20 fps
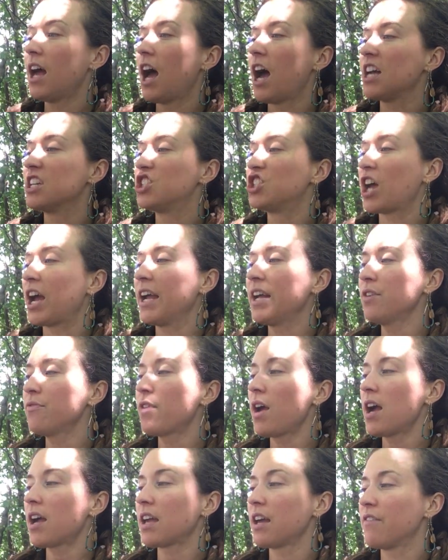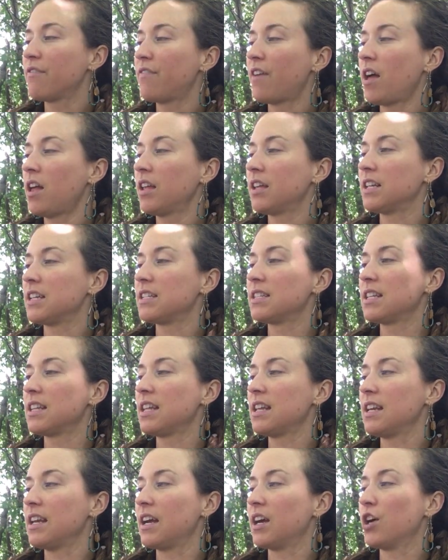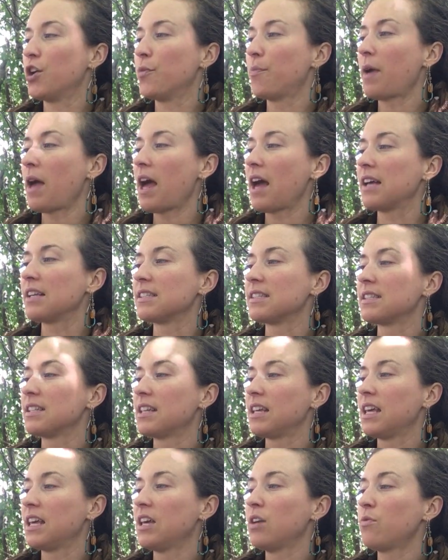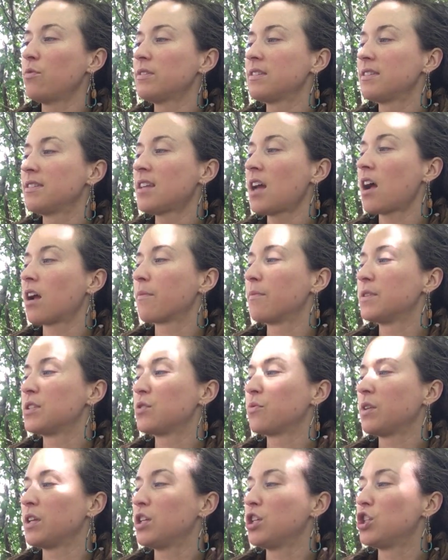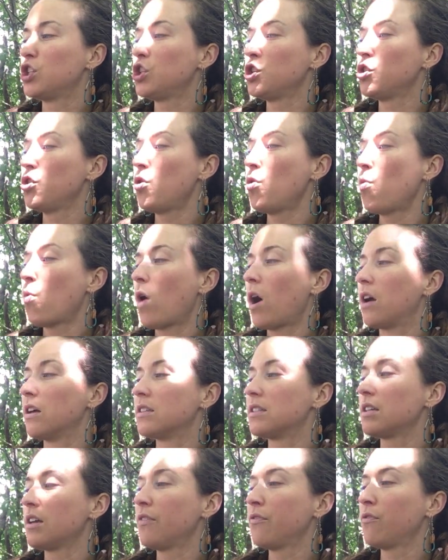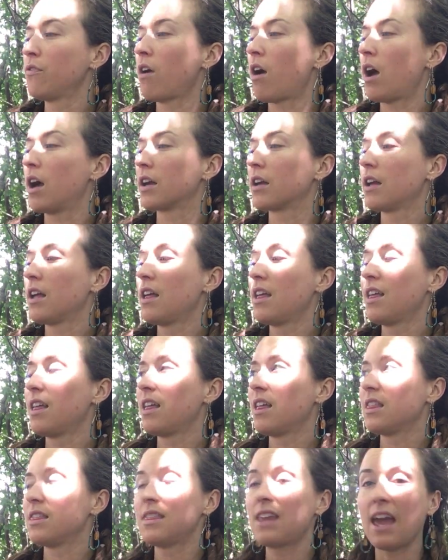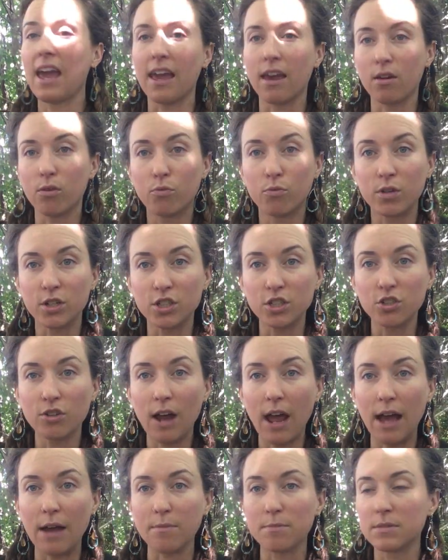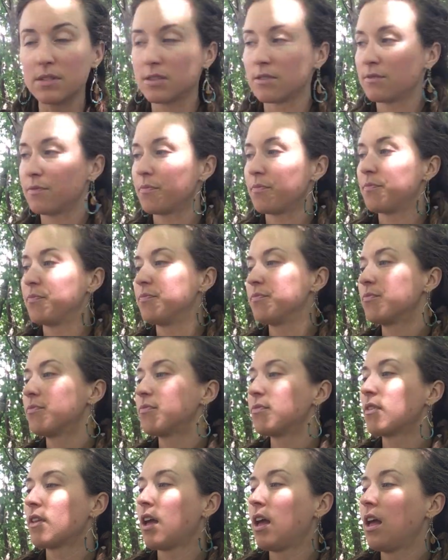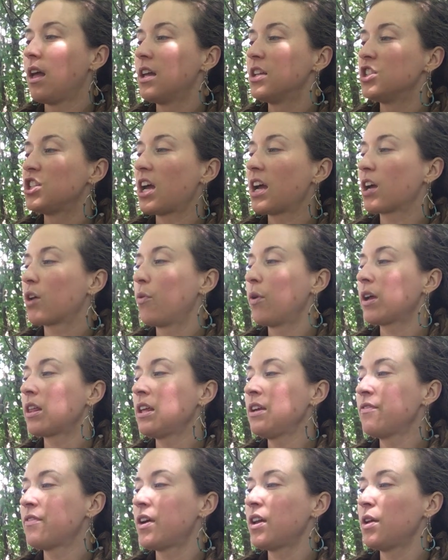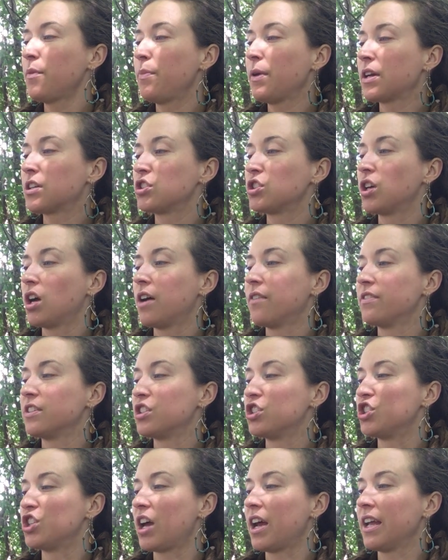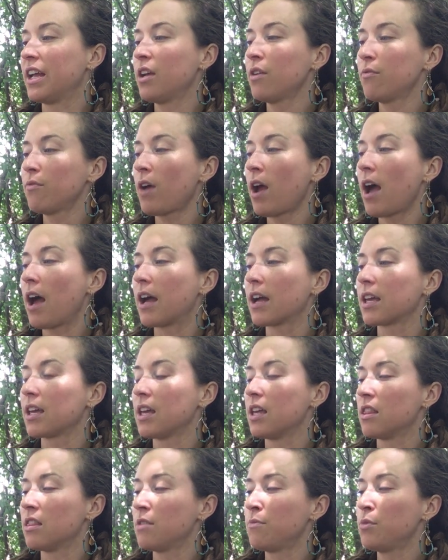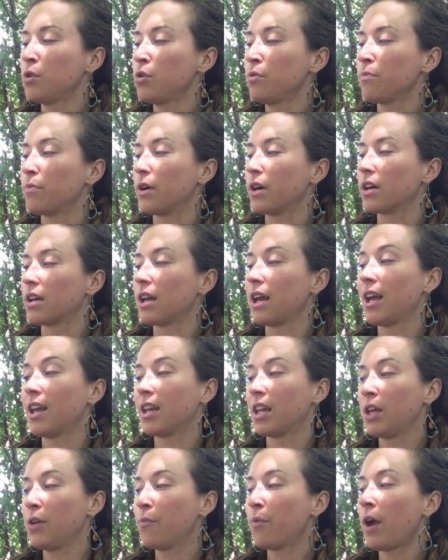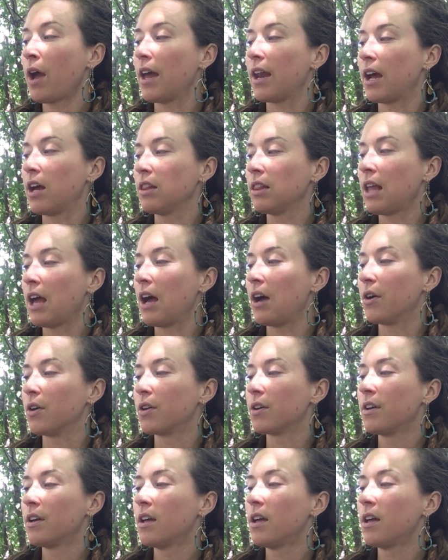A giant rock had fallen into the narrow pass. It was stuck between two walls of rock. They were trapped. Jack quickly found a picture of a giant rock in the moon book, and he read out loud.